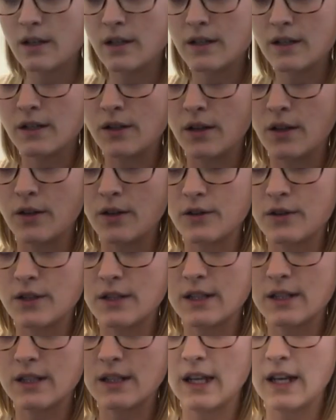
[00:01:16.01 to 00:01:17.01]
So
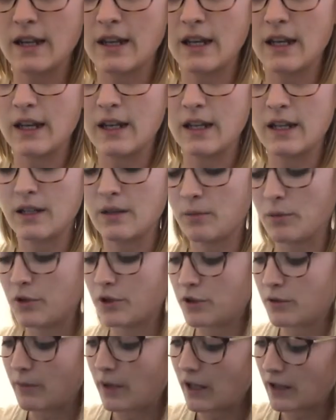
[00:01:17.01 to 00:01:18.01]
just slide that in to
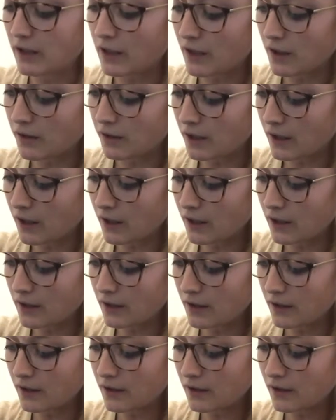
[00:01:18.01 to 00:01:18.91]
push them out the other end.